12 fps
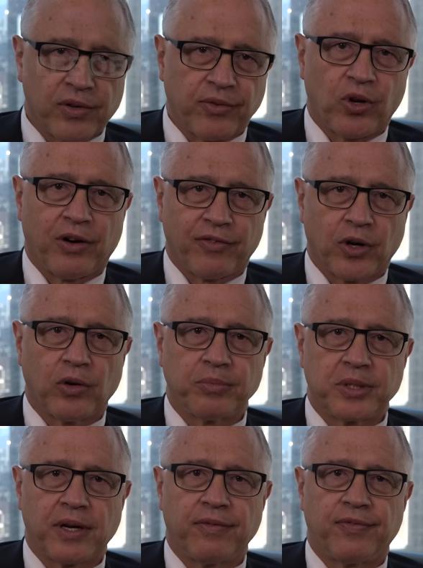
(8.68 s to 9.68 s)
of law
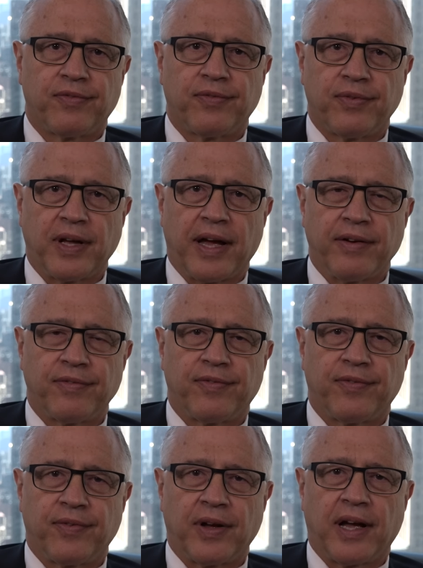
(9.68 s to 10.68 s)
firms have
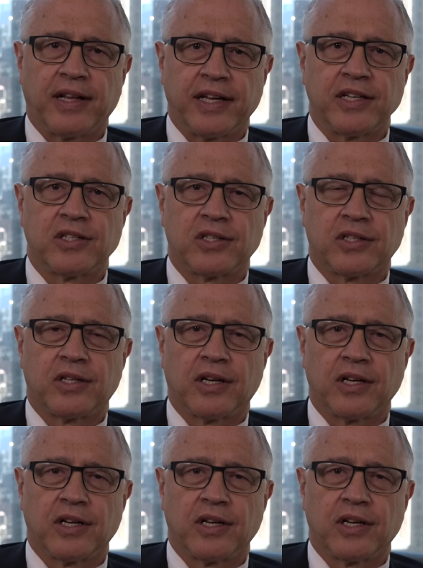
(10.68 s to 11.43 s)
at least